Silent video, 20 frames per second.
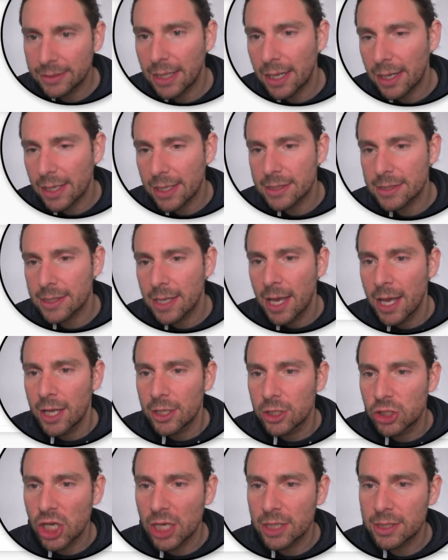That is
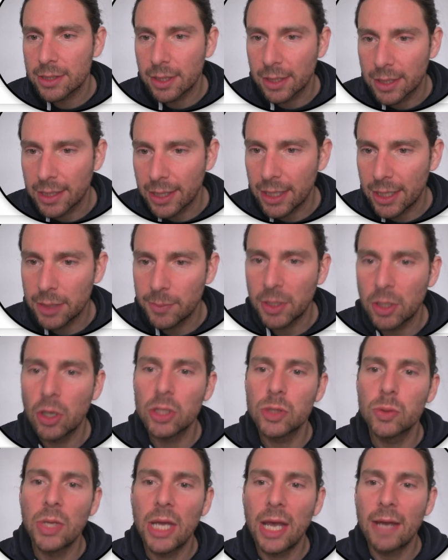just great
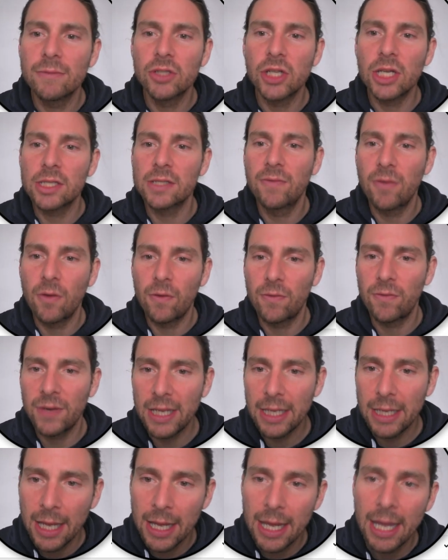because we have just for
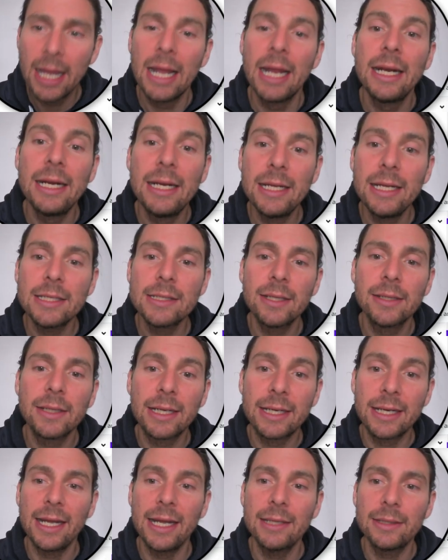free listed,
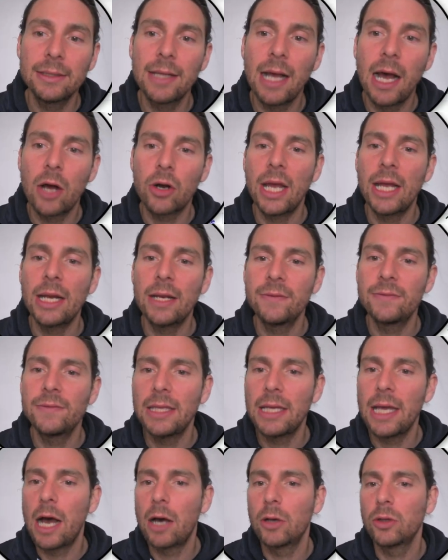created our
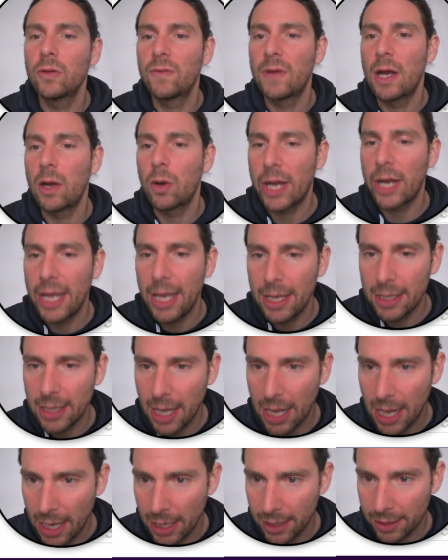NFT out of our
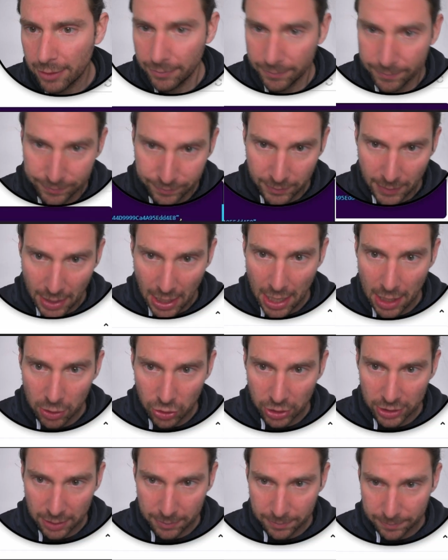AI
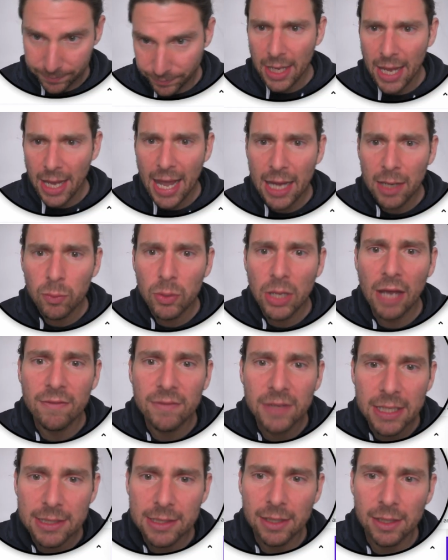algorithm and we have
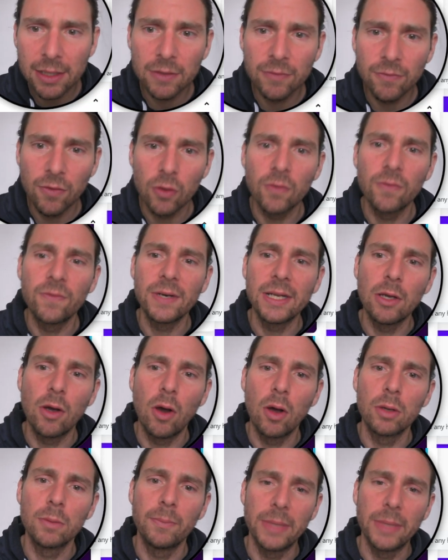listed it for free
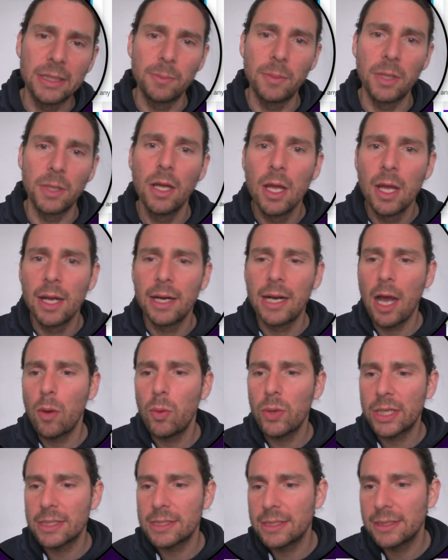on Mintable. Now
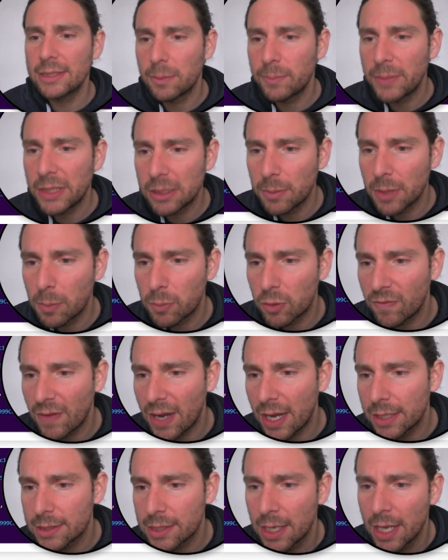we can see that Mintable
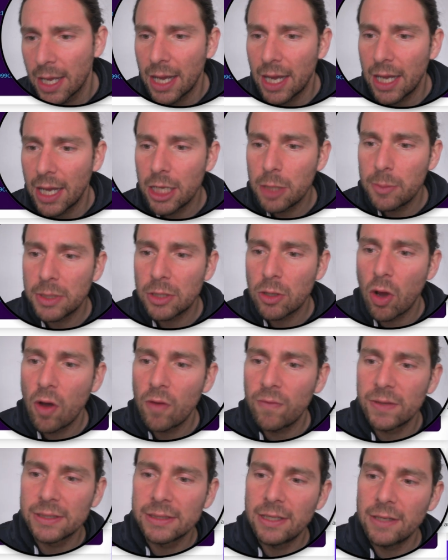provides a little bit
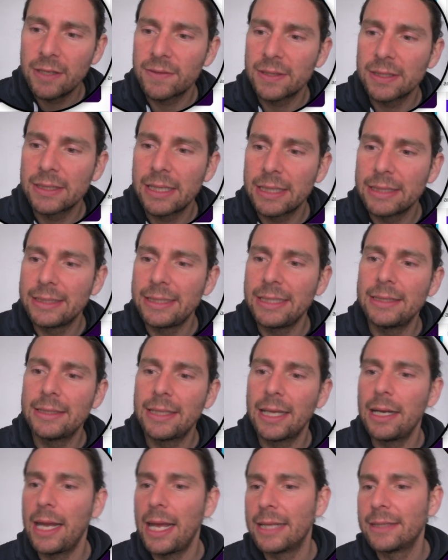of a different
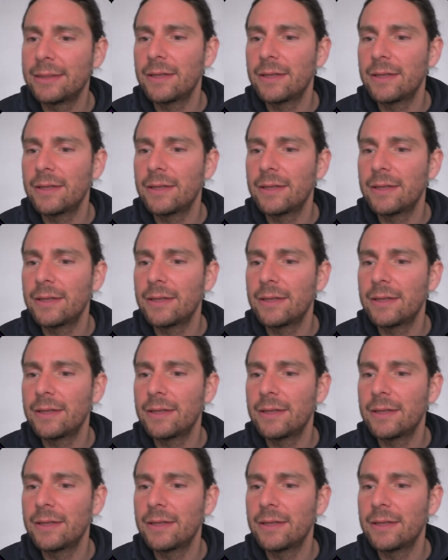detail and